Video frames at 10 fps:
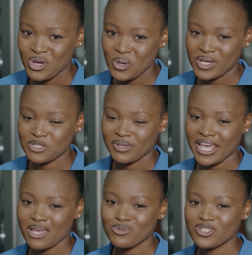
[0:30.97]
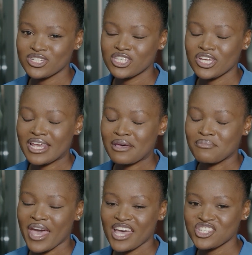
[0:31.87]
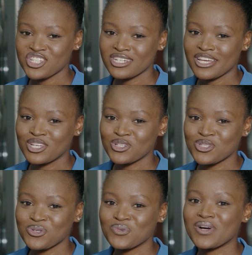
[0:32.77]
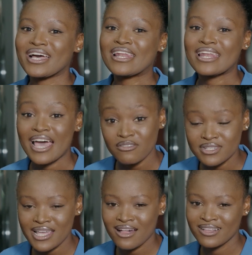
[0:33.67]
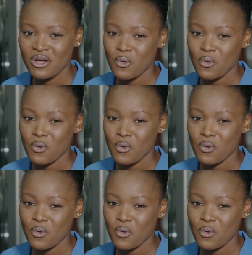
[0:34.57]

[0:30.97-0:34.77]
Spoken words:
who has been able to turn her passion into a lifestyle